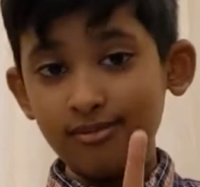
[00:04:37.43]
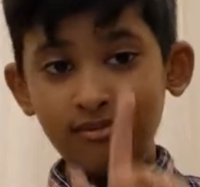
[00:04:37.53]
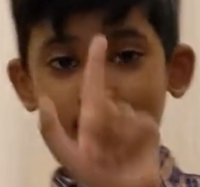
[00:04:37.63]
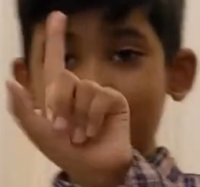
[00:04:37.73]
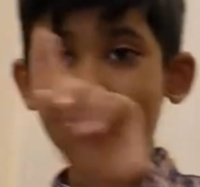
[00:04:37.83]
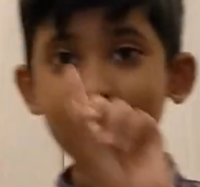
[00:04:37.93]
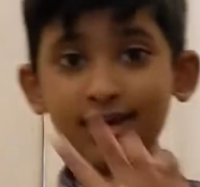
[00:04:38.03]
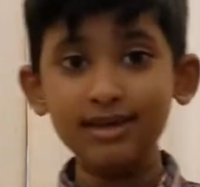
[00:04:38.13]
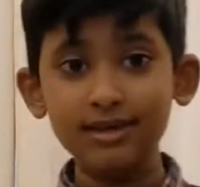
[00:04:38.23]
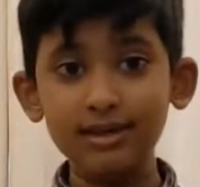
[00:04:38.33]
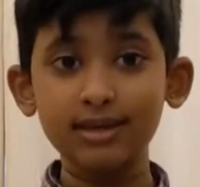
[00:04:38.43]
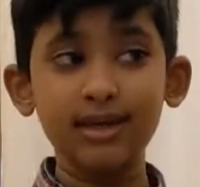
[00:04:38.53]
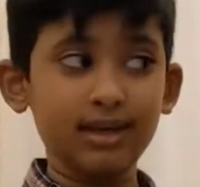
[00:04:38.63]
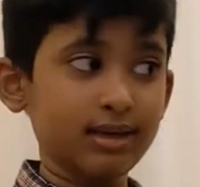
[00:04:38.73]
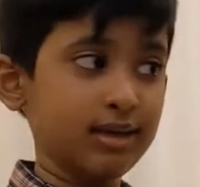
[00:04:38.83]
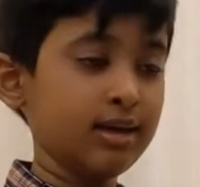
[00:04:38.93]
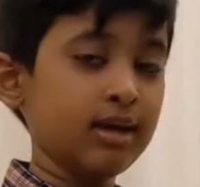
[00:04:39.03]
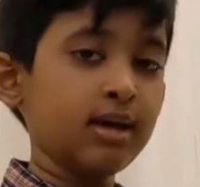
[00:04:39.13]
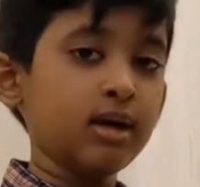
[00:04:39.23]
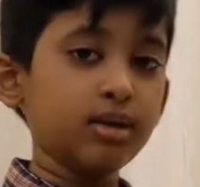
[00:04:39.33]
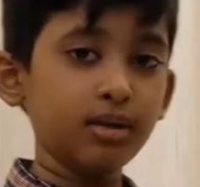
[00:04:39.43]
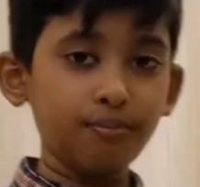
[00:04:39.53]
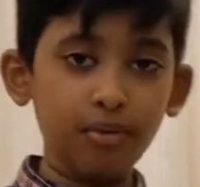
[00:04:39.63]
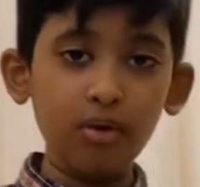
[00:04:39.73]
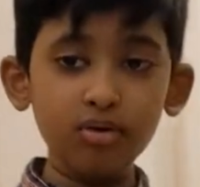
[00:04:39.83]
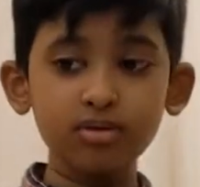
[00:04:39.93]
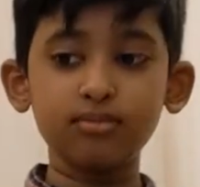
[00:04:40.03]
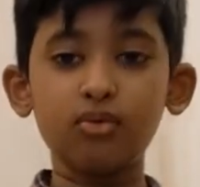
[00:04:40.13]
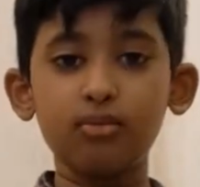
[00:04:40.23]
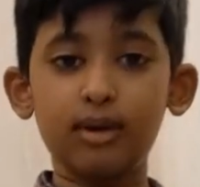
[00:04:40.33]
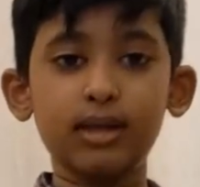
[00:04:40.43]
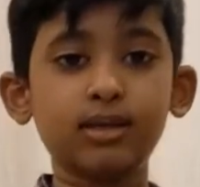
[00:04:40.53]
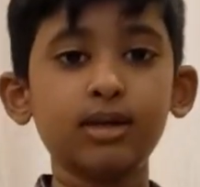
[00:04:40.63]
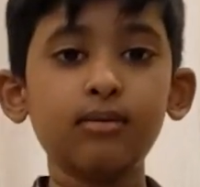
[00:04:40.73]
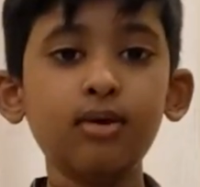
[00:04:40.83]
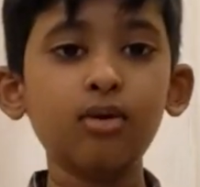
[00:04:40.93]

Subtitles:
But here's the thing, the ball's momentum,